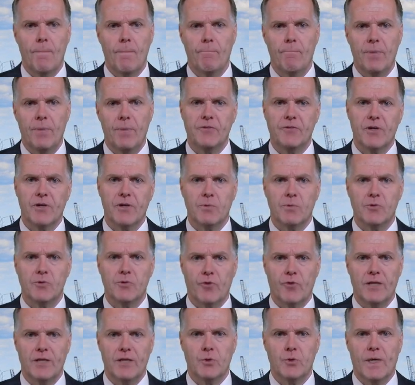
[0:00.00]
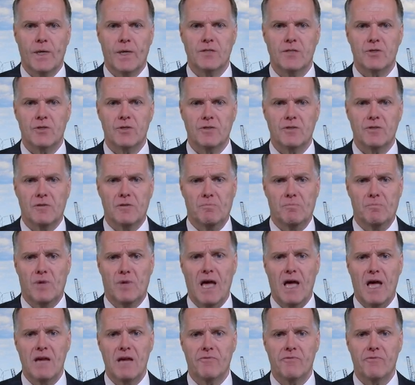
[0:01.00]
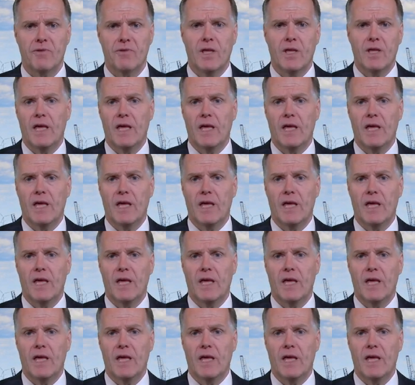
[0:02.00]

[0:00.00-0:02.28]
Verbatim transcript: Patrick will try to answer them live